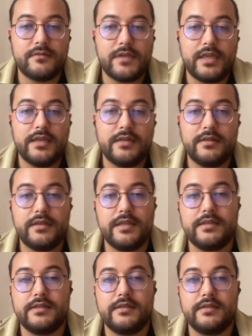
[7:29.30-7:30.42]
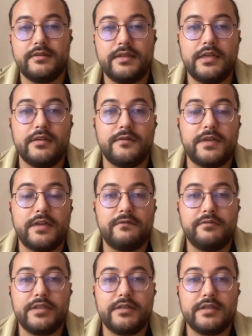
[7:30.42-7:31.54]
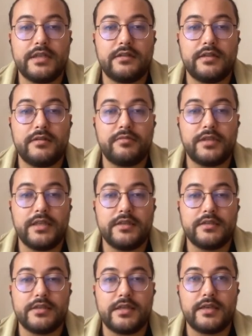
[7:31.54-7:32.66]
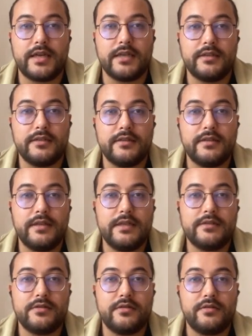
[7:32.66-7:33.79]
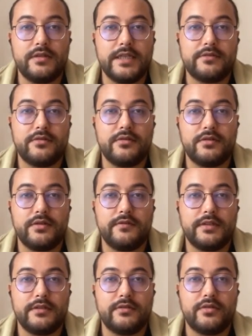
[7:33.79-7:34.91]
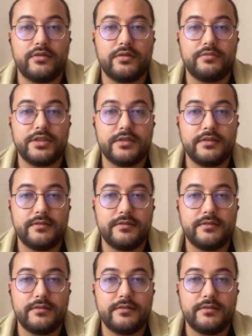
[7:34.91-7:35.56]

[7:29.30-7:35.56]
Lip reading: And yes, there are 5 images and the applications are gone. So let's continue with the third option.